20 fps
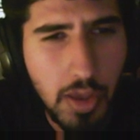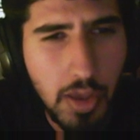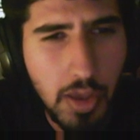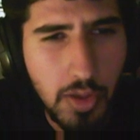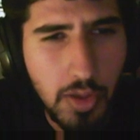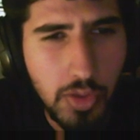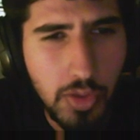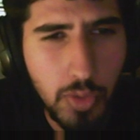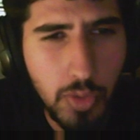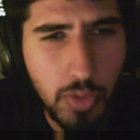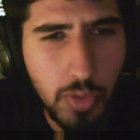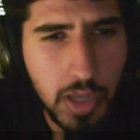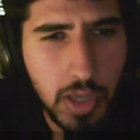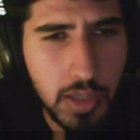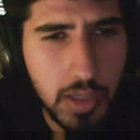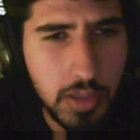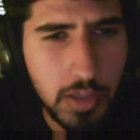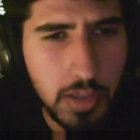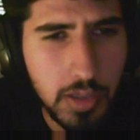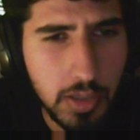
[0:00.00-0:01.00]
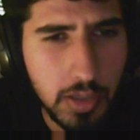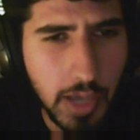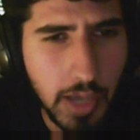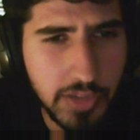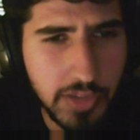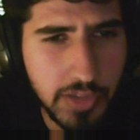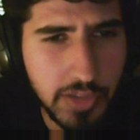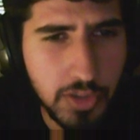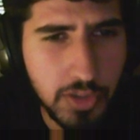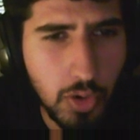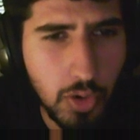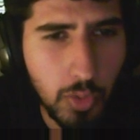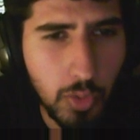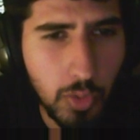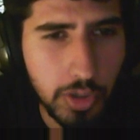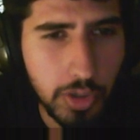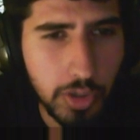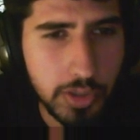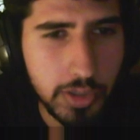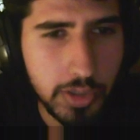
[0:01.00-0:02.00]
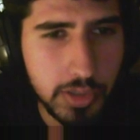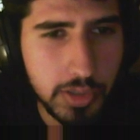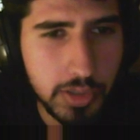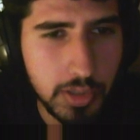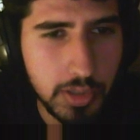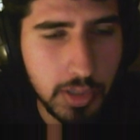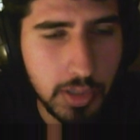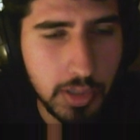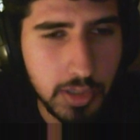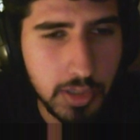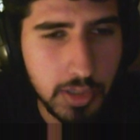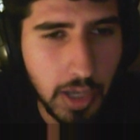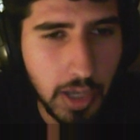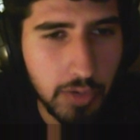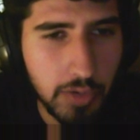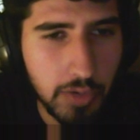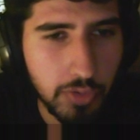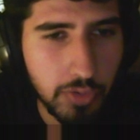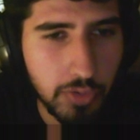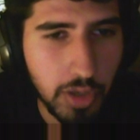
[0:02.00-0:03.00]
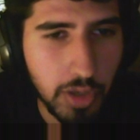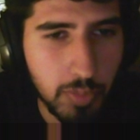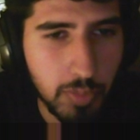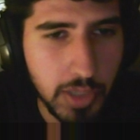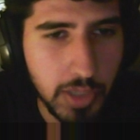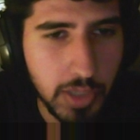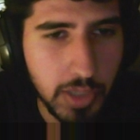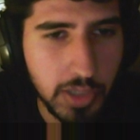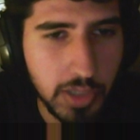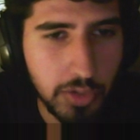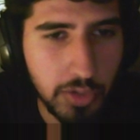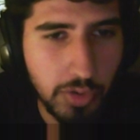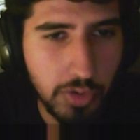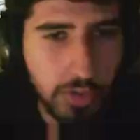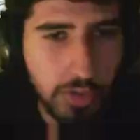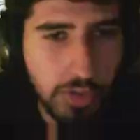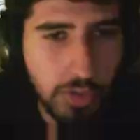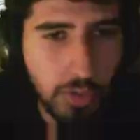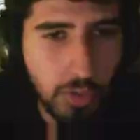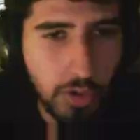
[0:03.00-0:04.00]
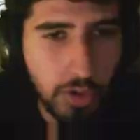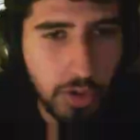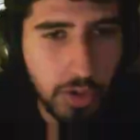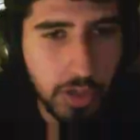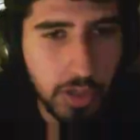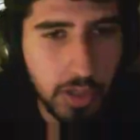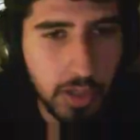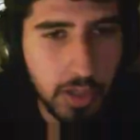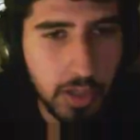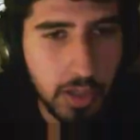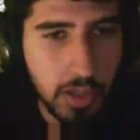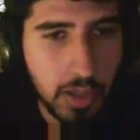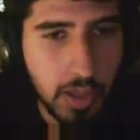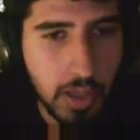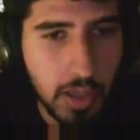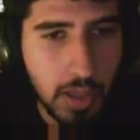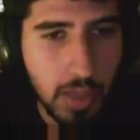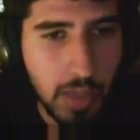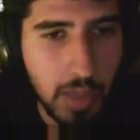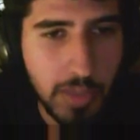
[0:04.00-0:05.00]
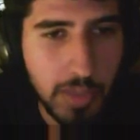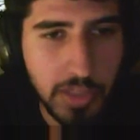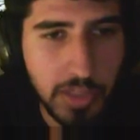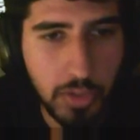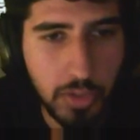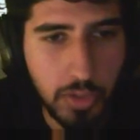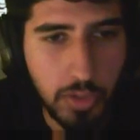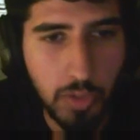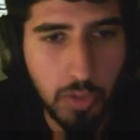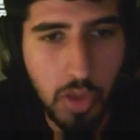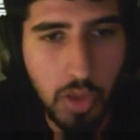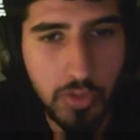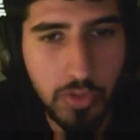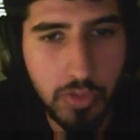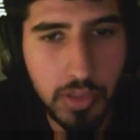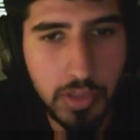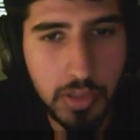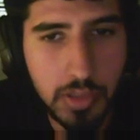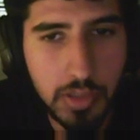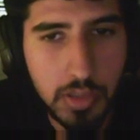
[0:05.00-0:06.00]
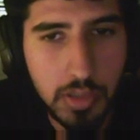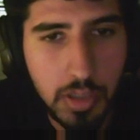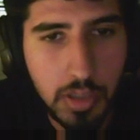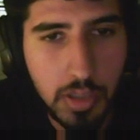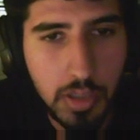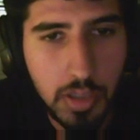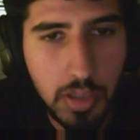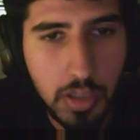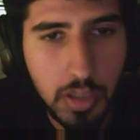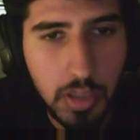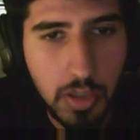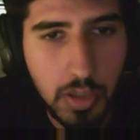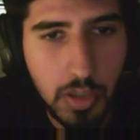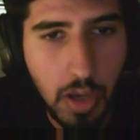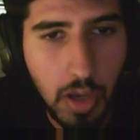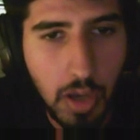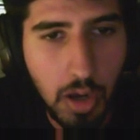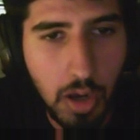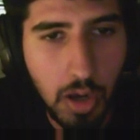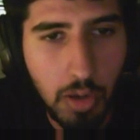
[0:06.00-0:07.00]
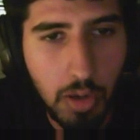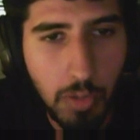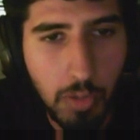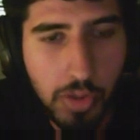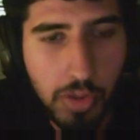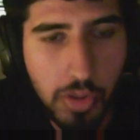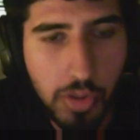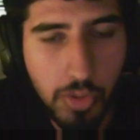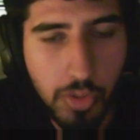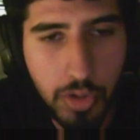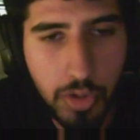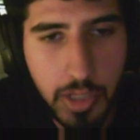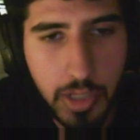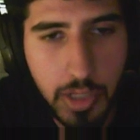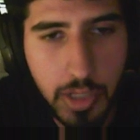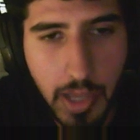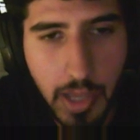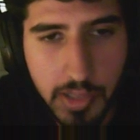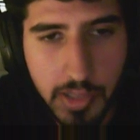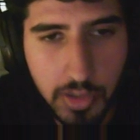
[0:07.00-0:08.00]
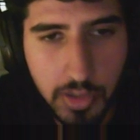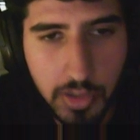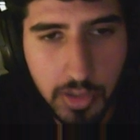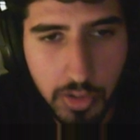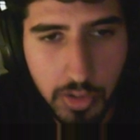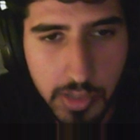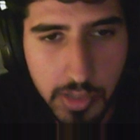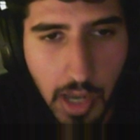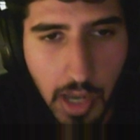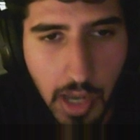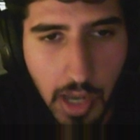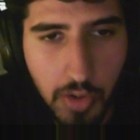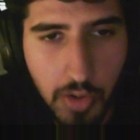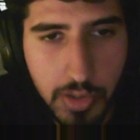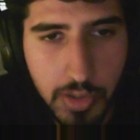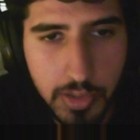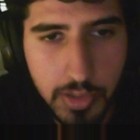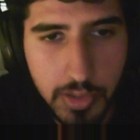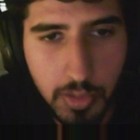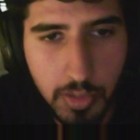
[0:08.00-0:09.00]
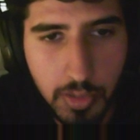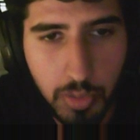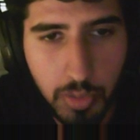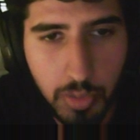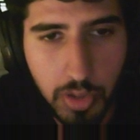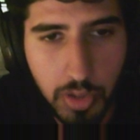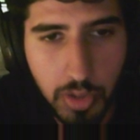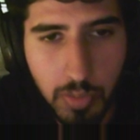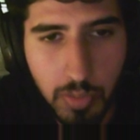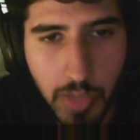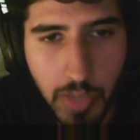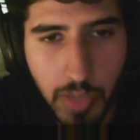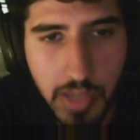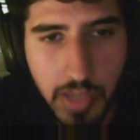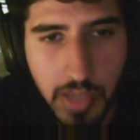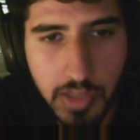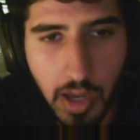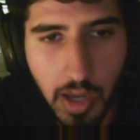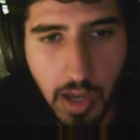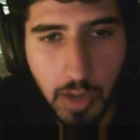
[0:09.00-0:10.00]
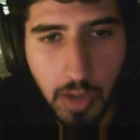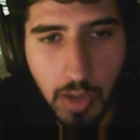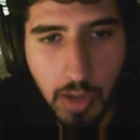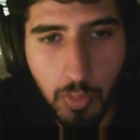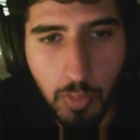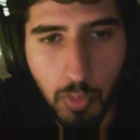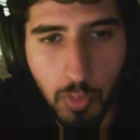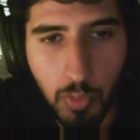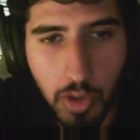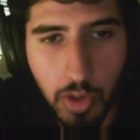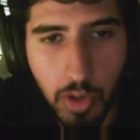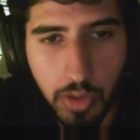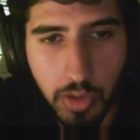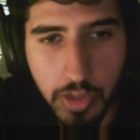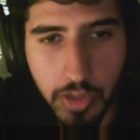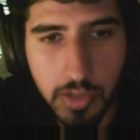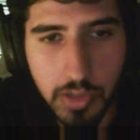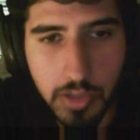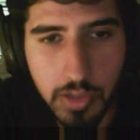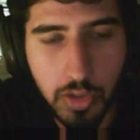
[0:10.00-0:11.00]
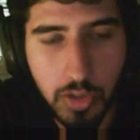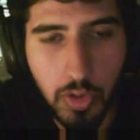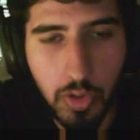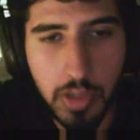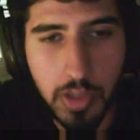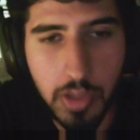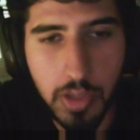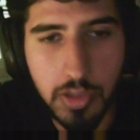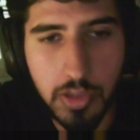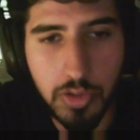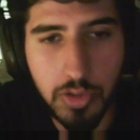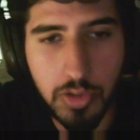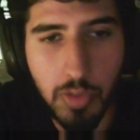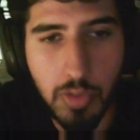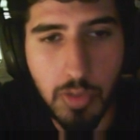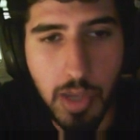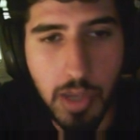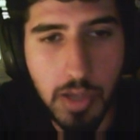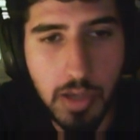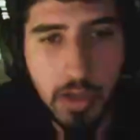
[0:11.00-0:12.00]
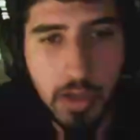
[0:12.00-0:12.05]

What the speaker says: The way SEO works, it's kind of like based on your authority and based on your relevance. Authority, as it turns out, is completely based on what links are going into your domain.